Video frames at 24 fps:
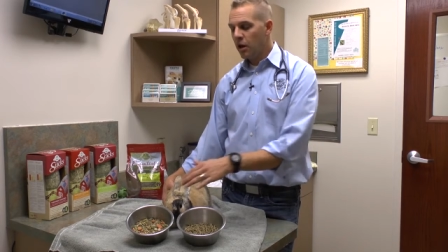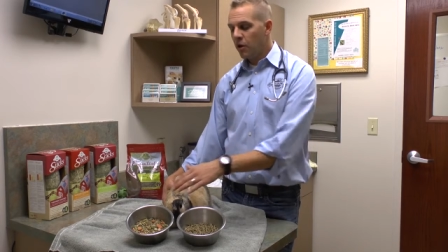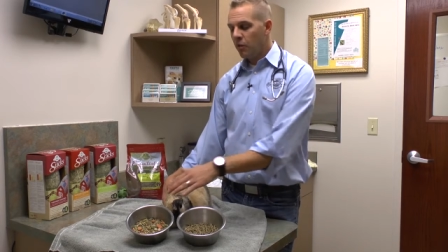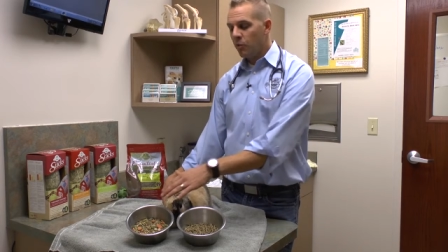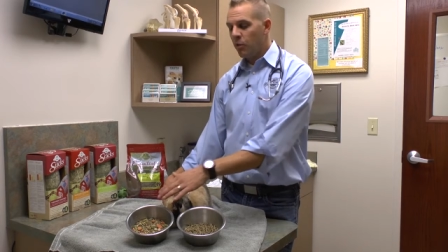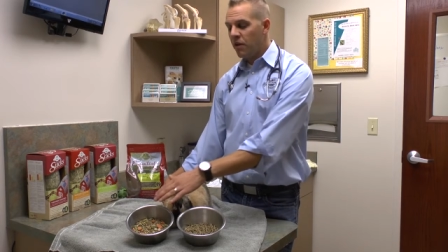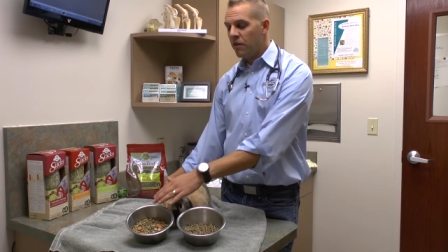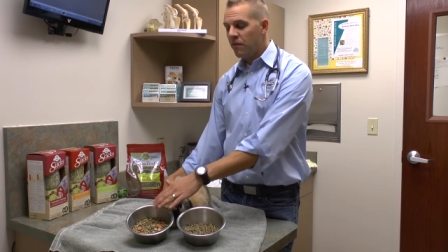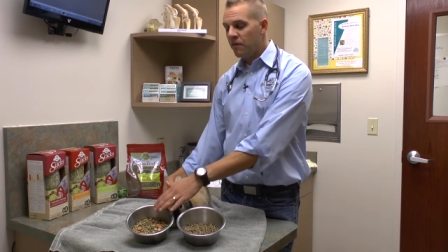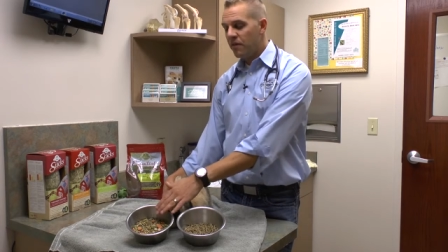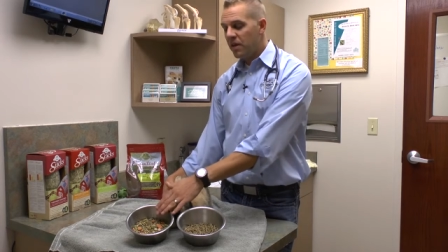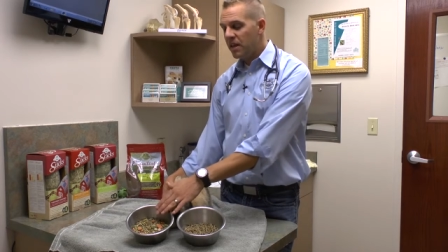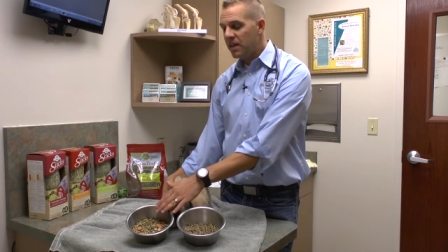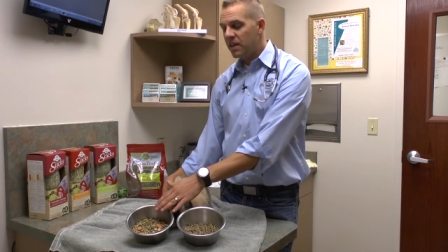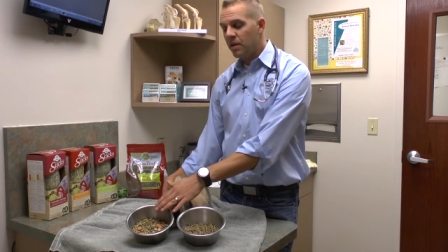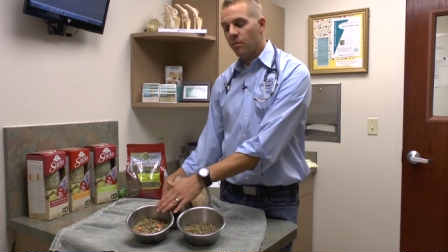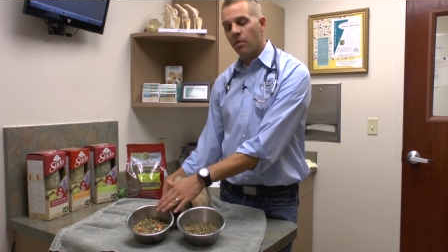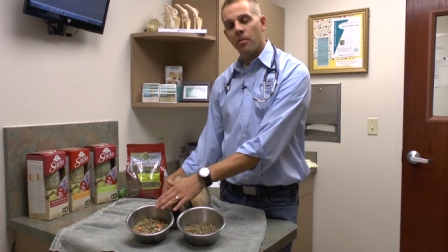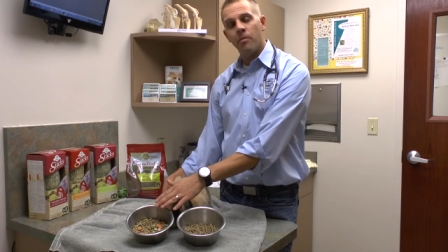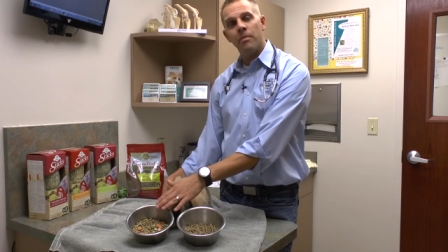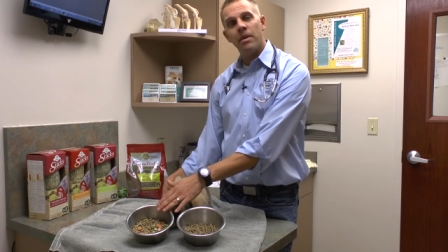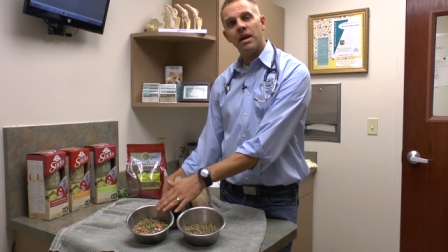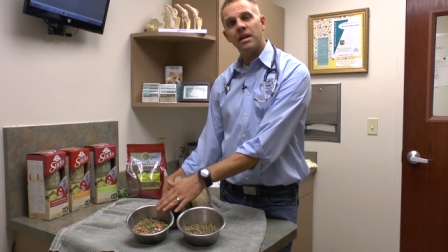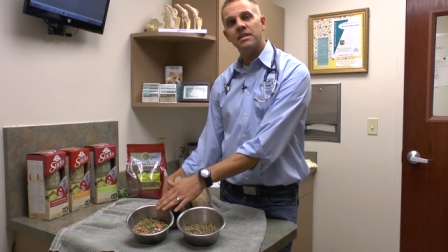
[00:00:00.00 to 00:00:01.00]
we feed them a
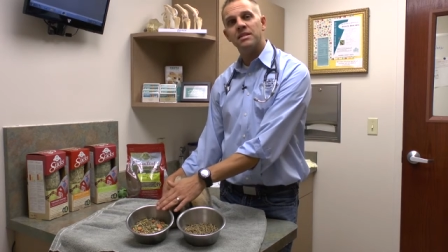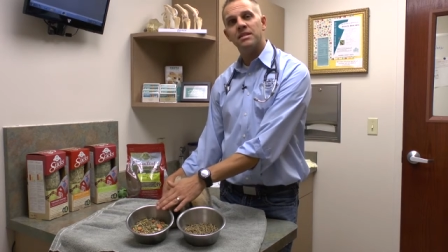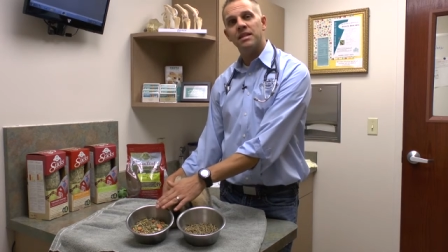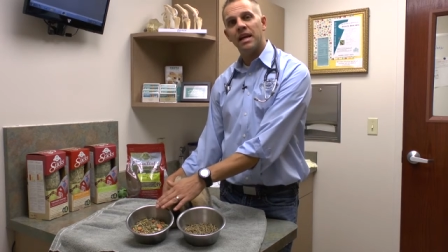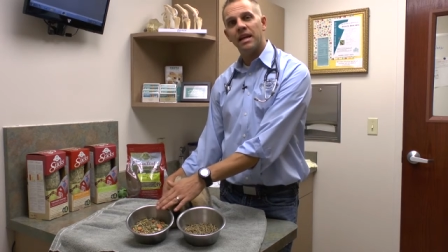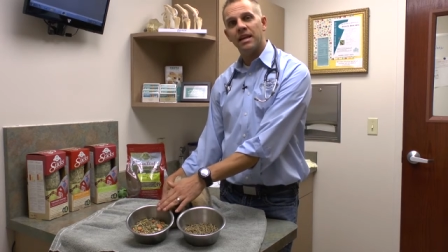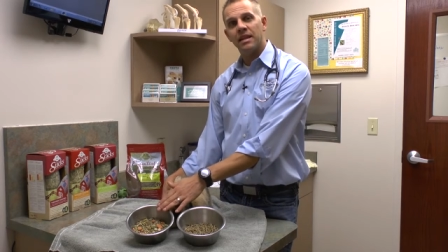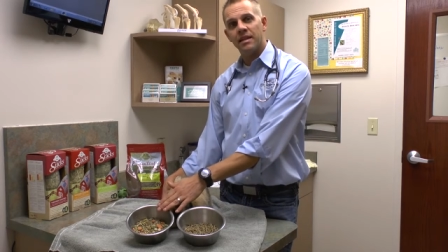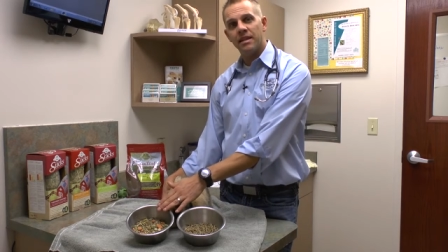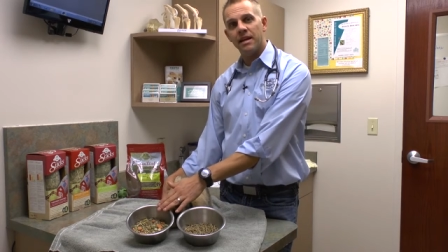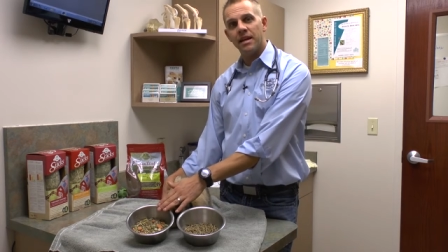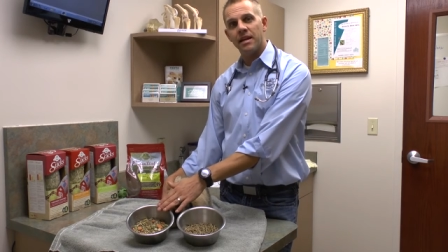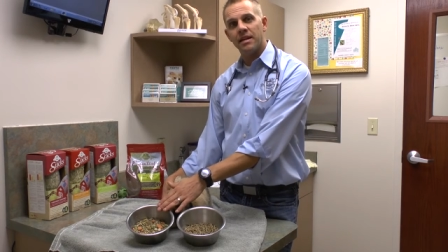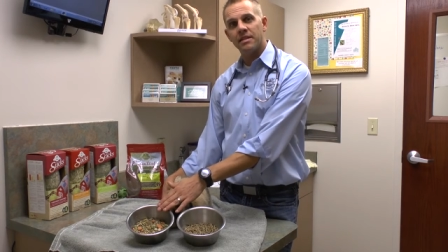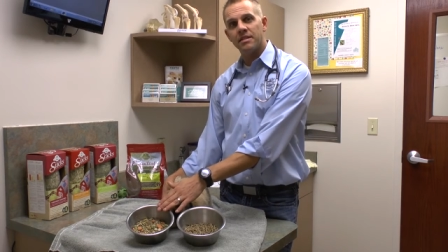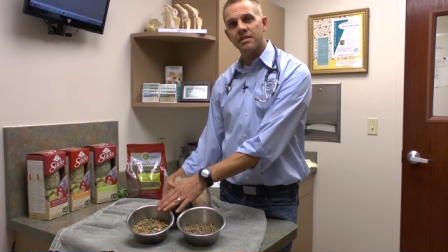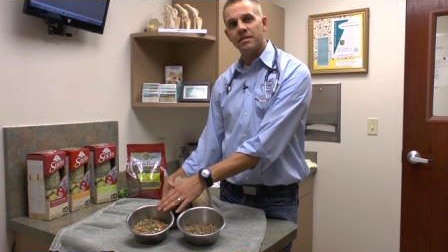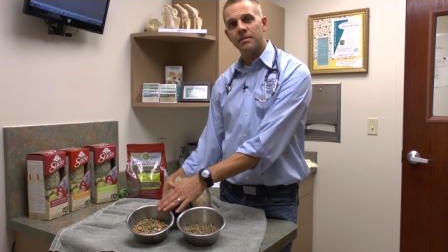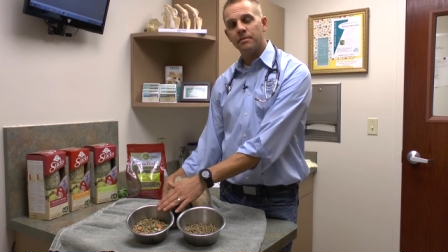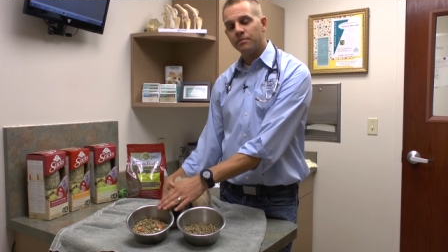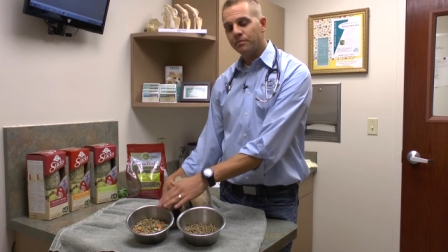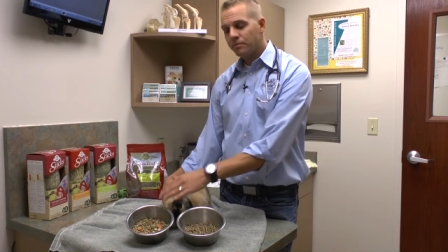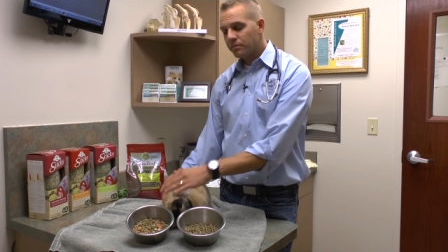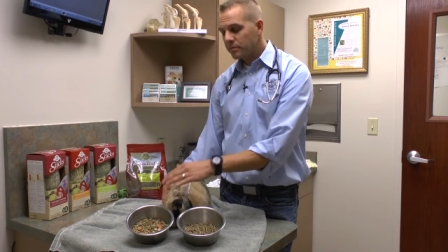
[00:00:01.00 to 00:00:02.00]
mix like
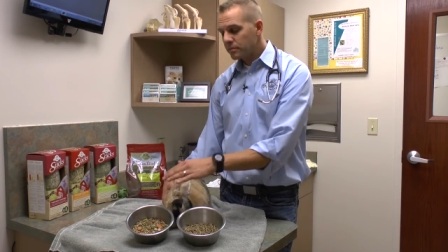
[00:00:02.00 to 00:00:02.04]
this,